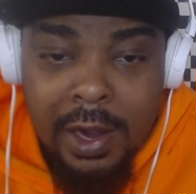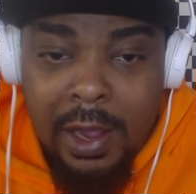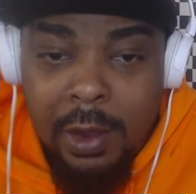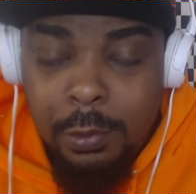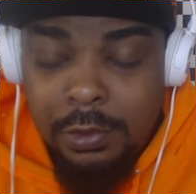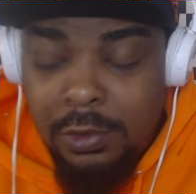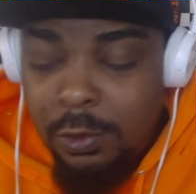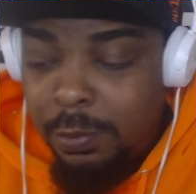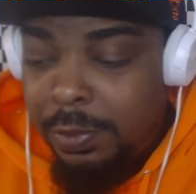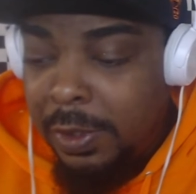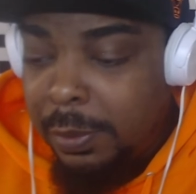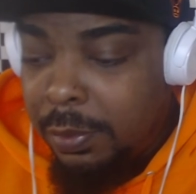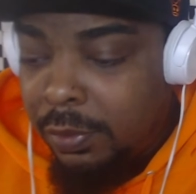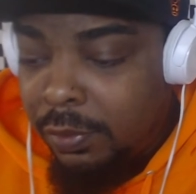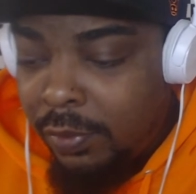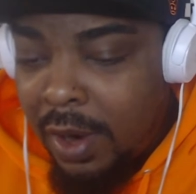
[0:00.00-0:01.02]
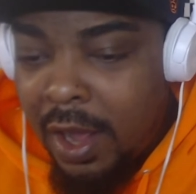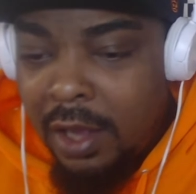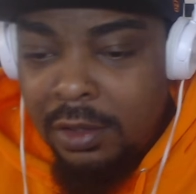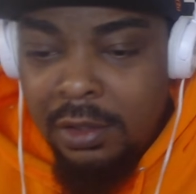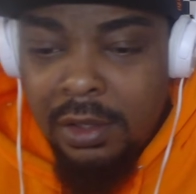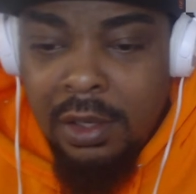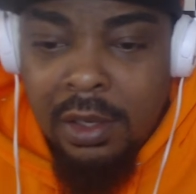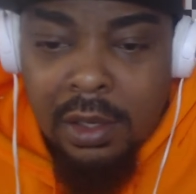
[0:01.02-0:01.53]
out with two people. Rock.
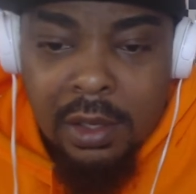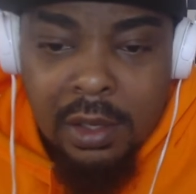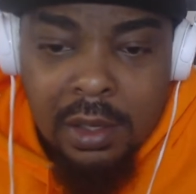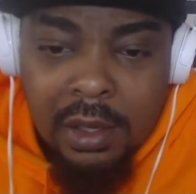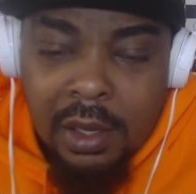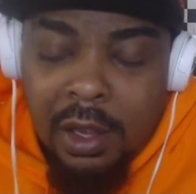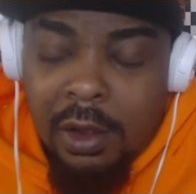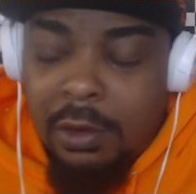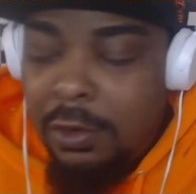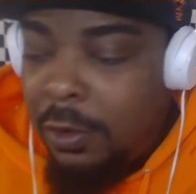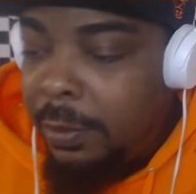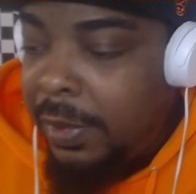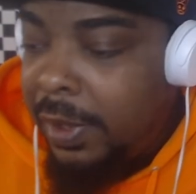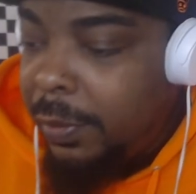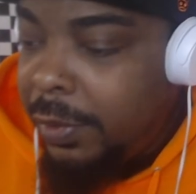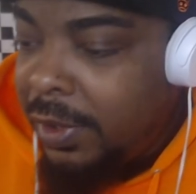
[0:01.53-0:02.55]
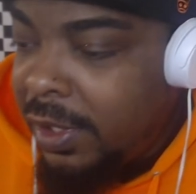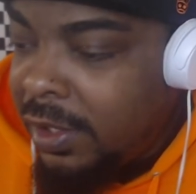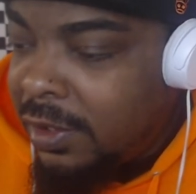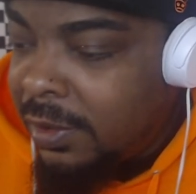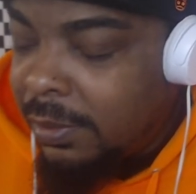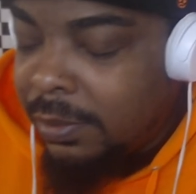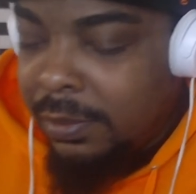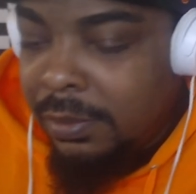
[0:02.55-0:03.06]
I don't know, man. We need
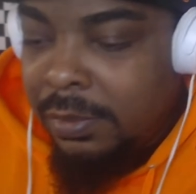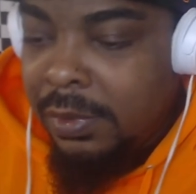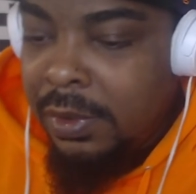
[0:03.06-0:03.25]
some.